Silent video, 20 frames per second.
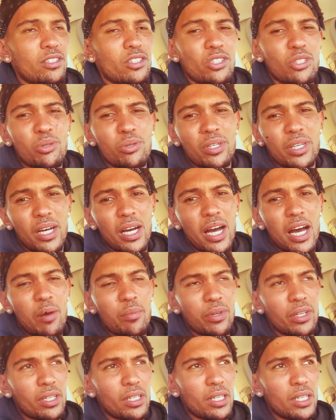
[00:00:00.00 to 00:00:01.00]
too
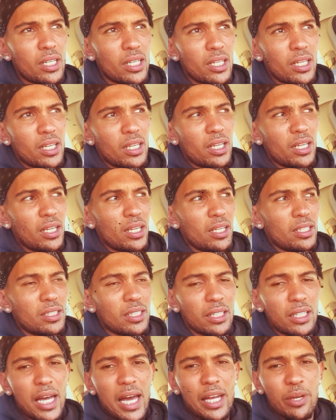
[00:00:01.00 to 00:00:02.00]
common to
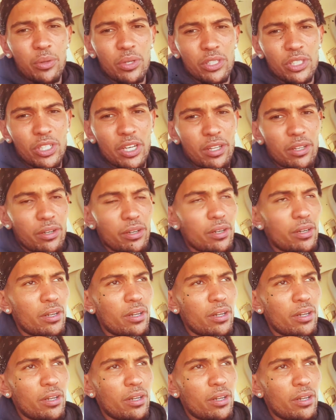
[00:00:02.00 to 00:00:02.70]
lie to each other.